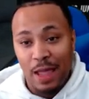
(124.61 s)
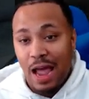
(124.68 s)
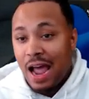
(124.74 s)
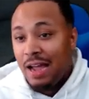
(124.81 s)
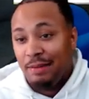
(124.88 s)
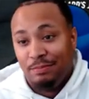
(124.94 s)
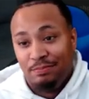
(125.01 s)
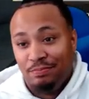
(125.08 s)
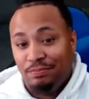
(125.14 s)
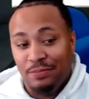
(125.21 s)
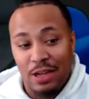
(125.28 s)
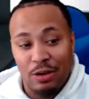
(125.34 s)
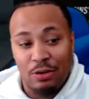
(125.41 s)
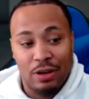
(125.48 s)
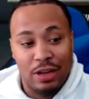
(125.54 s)
I'm
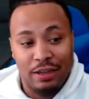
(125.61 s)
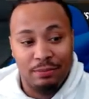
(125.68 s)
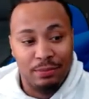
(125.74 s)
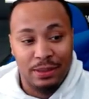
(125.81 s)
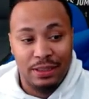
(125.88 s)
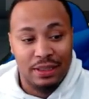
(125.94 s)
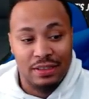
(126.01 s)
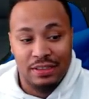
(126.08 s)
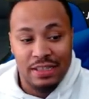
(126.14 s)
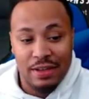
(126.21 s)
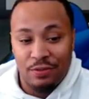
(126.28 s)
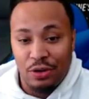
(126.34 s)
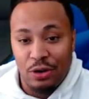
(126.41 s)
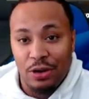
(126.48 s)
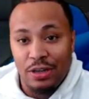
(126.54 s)
not gonna lie, because
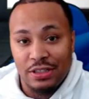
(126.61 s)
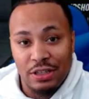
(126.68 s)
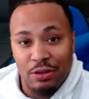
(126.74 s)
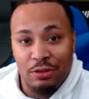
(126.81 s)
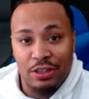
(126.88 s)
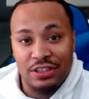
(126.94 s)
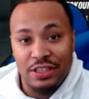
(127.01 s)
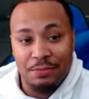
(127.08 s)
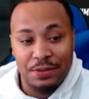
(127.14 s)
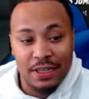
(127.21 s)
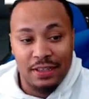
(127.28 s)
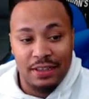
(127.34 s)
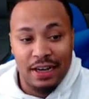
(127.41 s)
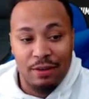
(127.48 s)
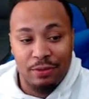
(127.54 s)
Steph Curry is the only jump
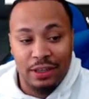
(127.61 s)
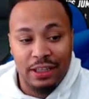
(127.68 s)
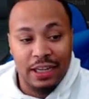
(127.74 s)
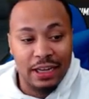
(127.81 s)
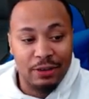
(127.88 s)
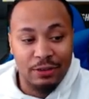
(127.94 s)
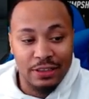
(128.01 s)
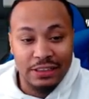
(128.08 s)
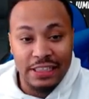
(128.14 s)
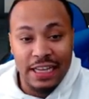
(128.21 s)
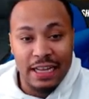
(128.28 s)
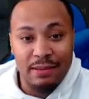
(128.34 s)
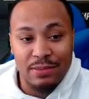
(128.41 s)
shot that I really like on this game.